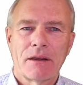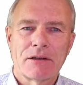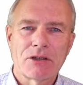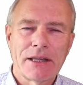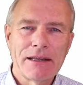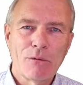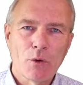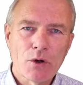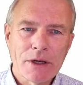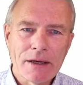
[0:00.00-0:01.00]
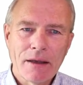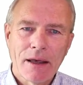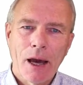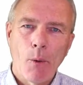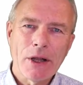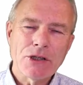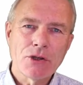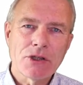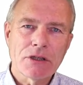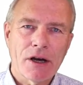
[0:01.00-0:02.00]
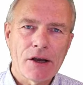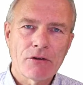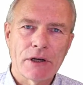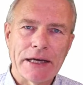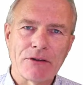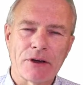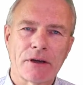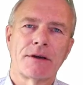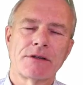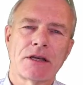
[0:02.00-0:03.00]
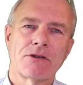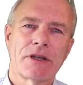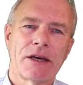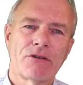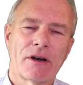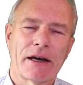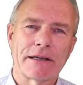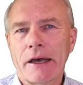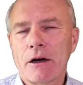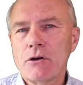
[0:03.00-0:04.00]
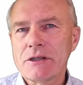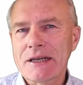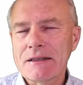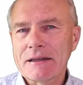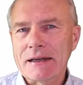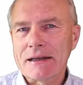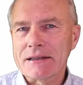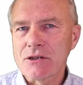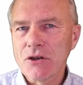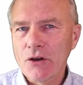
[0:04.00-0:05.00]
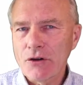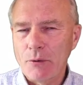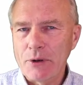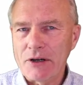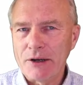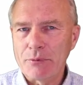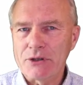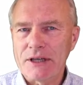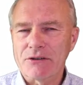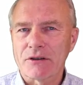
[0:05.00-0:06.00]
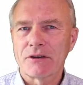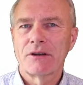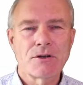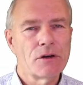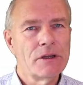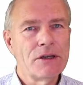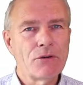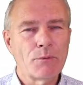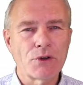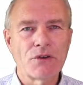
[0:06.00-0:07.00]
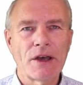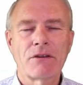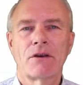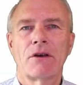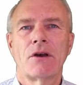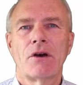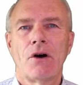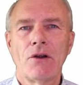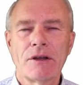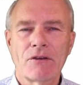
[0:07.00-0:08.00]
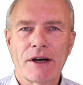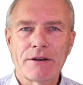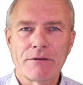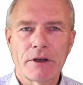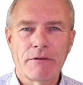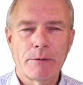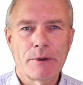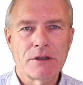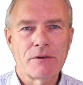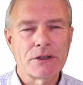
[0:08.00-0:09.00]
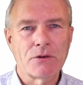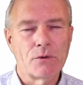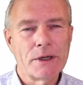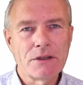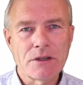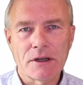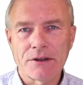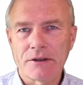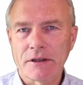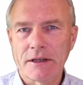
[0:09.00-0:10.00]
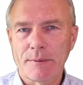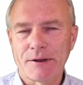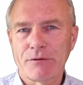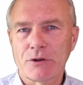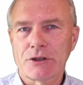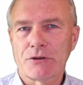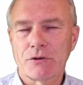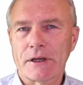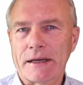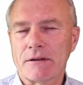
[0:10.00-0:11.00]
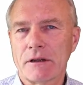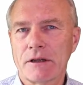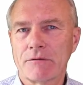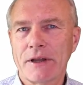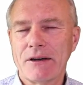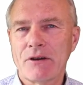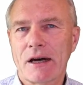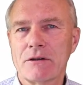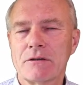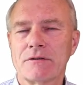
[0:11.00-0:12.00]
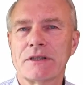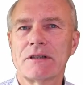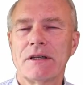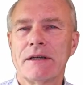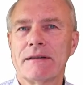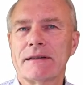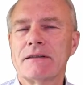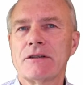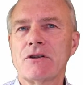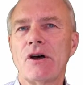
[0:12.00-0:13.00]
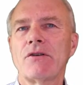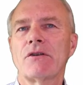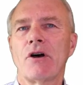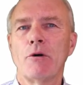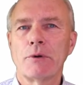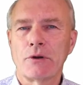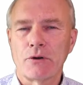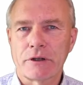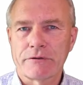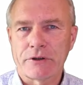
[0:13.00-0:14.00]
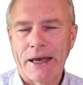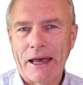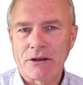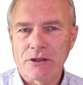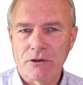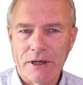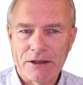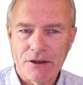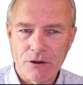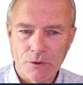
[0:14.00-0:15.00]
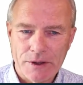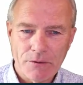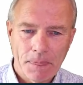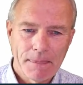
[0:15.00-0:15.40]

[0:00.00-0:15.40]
There's a little warning. Once you start collecting sensor data, I/O data is not copyright protected. So you need to protect all that kind of equipment which you will start in the nearby future to collect a lot of data out of it, that it is not an open door for hackers to get into it.